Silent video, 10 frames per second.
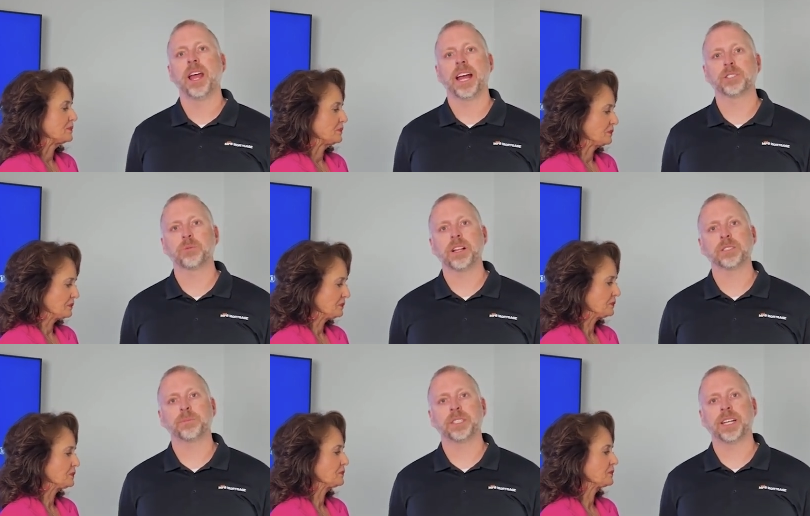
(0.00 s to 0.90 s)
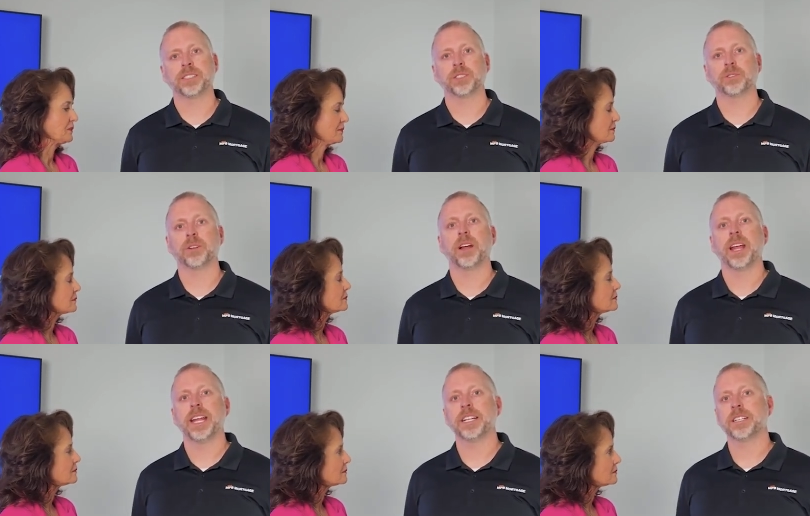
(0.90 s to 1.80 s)
Speaker 1: as well as potential
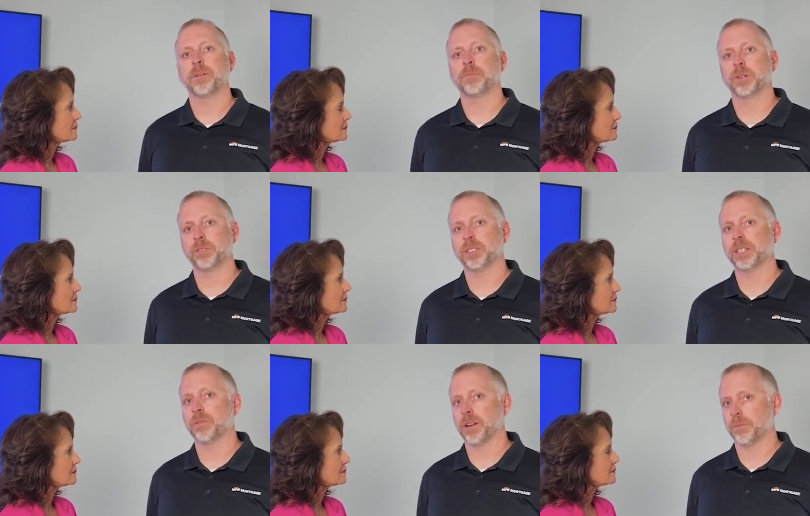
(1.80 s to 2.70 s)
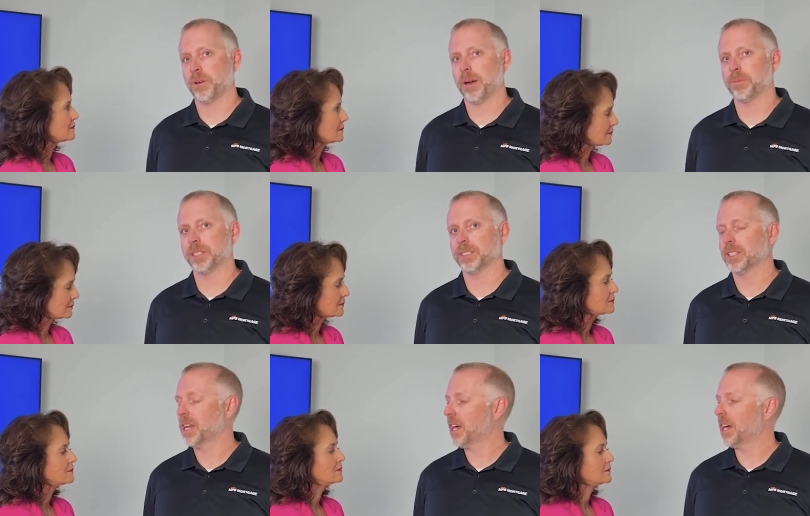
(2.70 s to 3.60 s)
income producing rental properties.
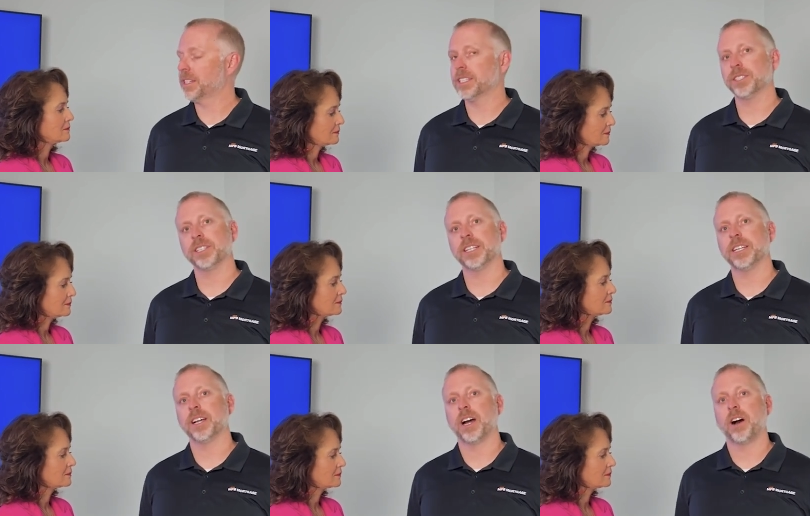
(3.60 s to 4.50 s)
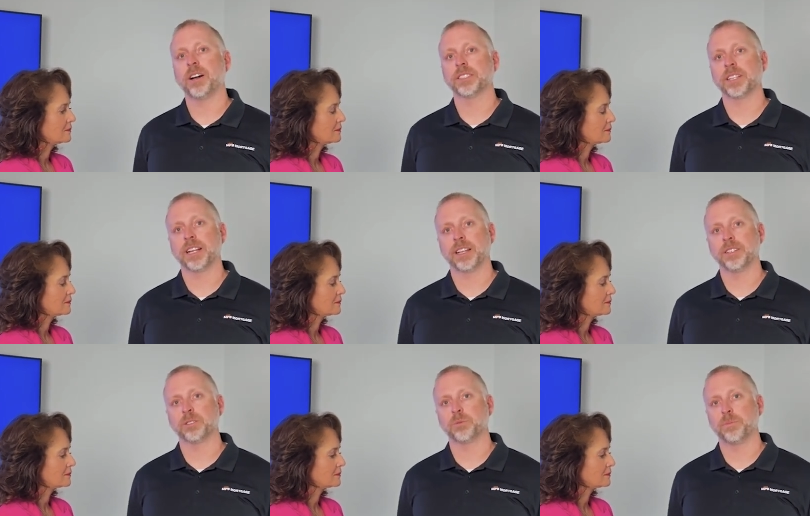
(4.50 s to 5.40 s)
Additionally, on site
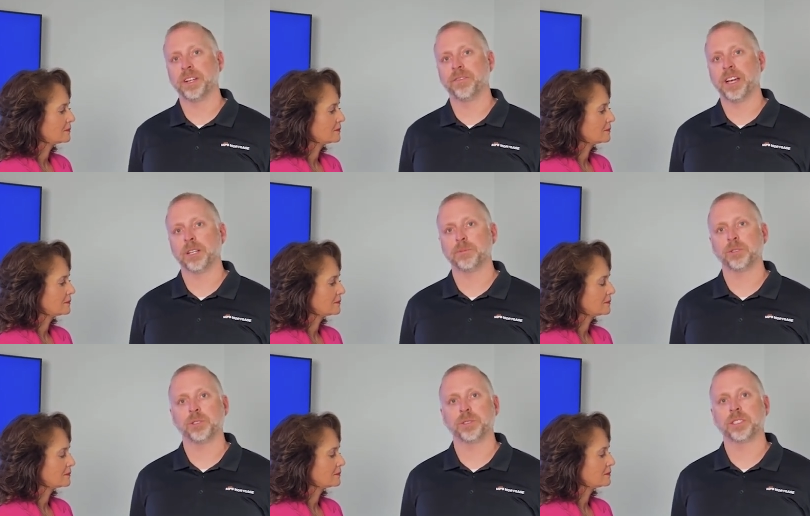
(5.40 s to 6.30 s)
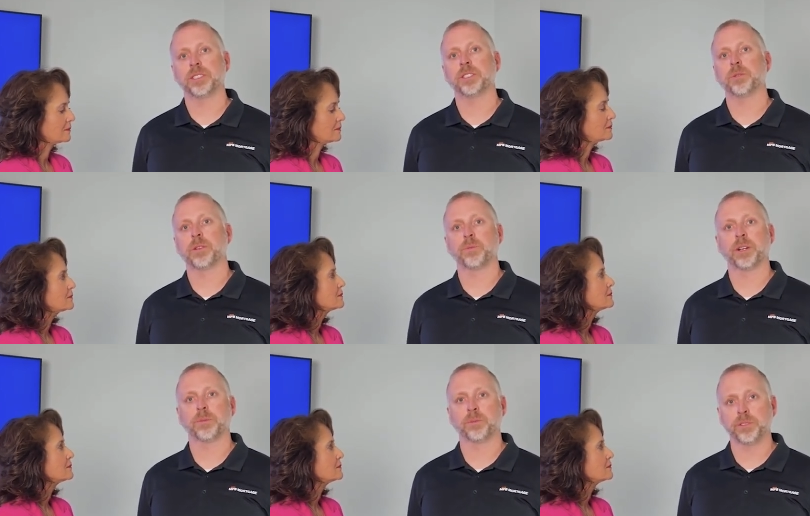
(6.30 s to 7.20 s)
lenders will be available to assist you with pre
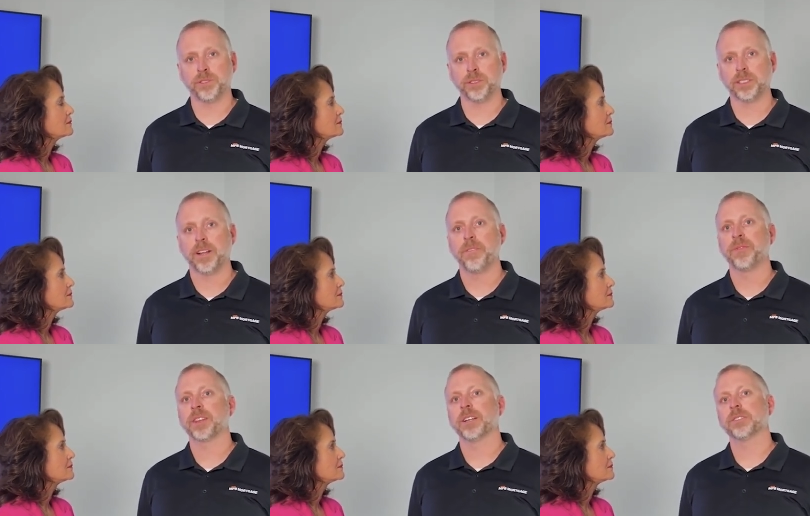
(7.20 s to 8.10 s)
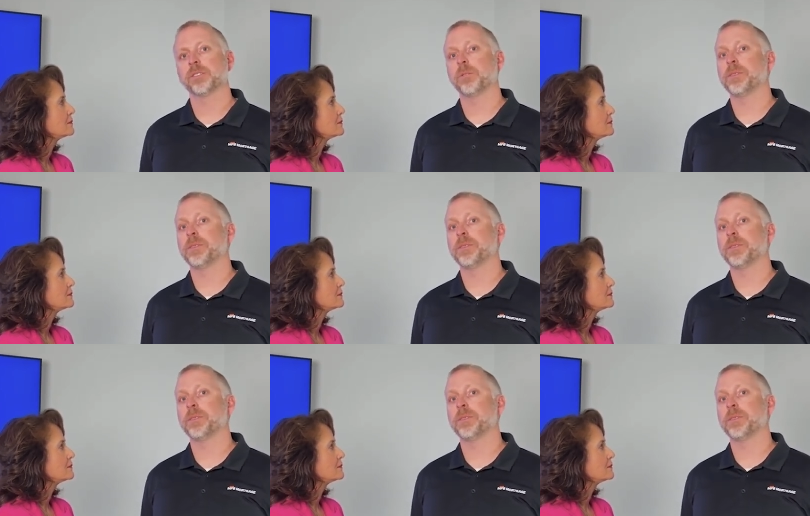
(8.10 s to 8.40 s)
approvals, so you'll